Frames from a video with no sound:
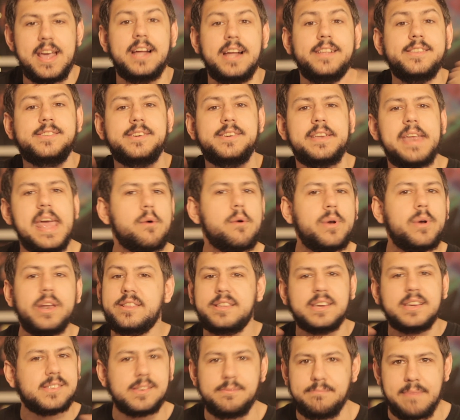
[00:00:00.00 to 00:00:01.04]
And today, when it
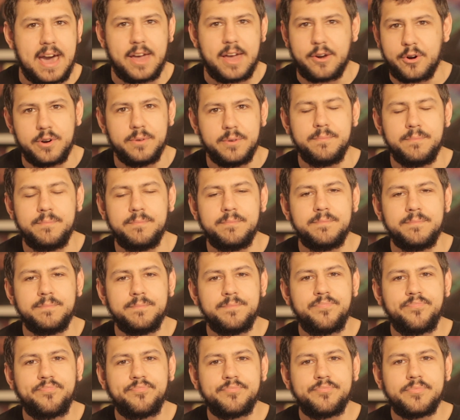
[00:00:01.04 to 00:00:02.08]
doesn't matter,
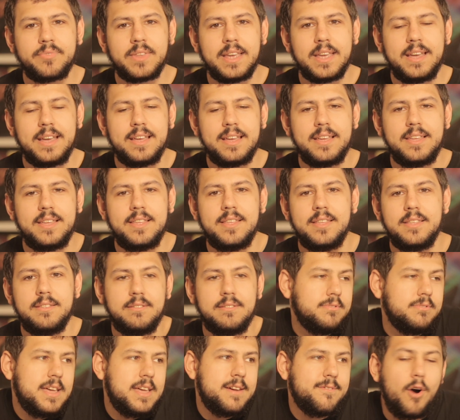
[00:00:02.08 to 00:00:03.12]

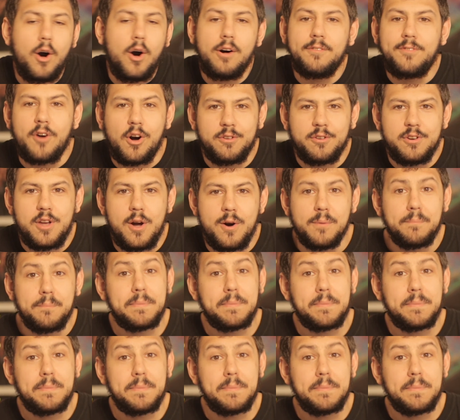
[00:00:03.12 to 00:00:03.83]
they've all vote no.